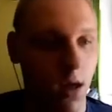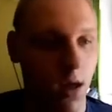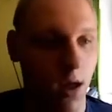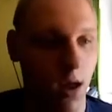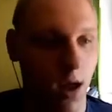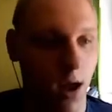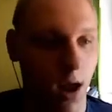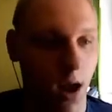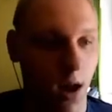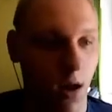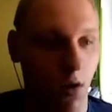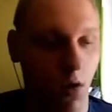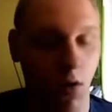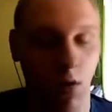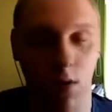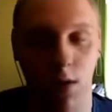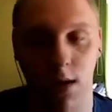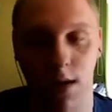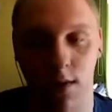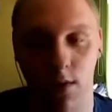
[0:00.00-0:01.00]
and all
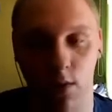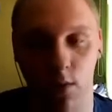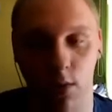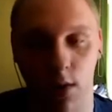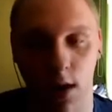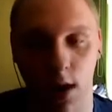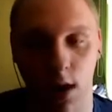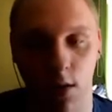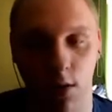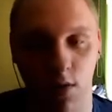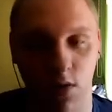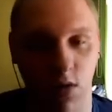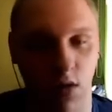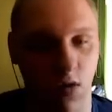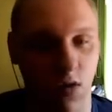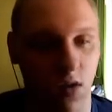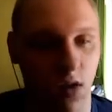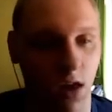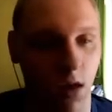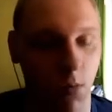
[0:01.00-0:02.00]
you can do now is
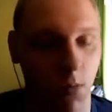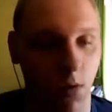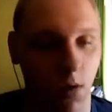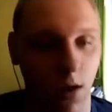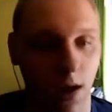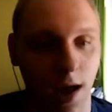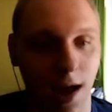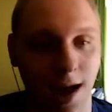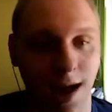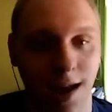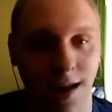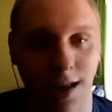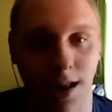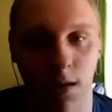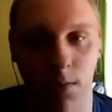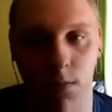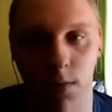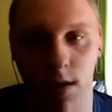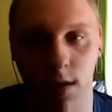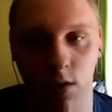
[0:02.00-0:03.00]
just keep on
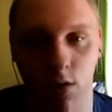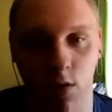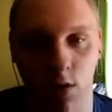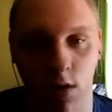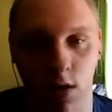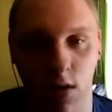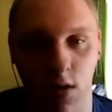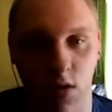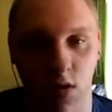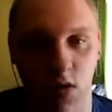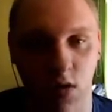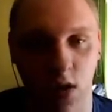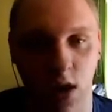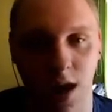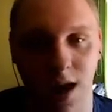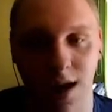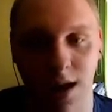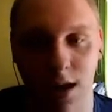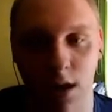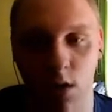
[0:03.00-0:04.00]
adding pictures,
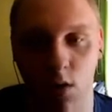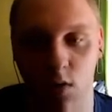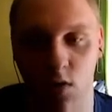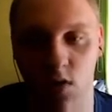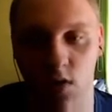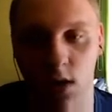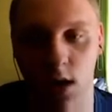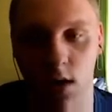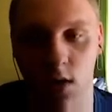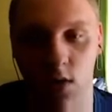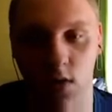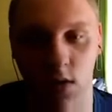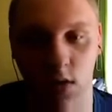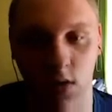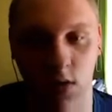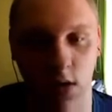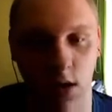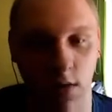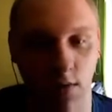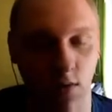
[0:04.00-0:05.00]
adding your styles and
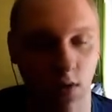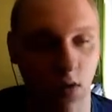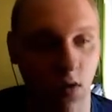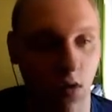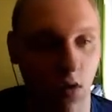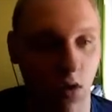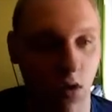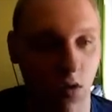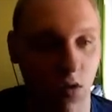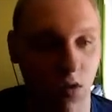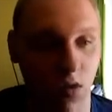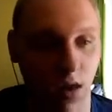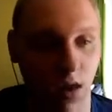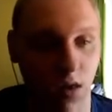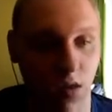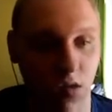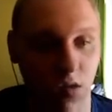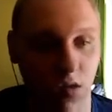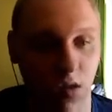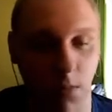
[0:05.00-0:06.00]
stuff. This is just
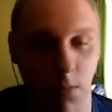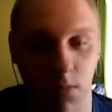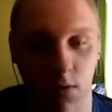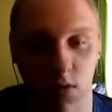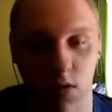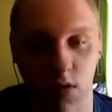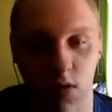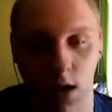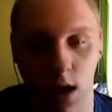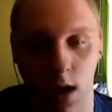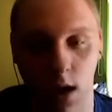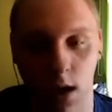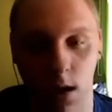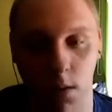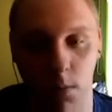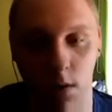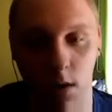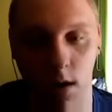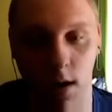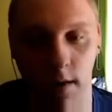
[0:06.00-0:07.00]
a simple styling
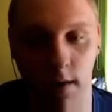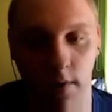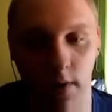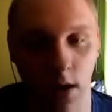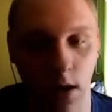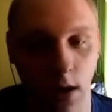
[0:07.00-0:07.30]
part,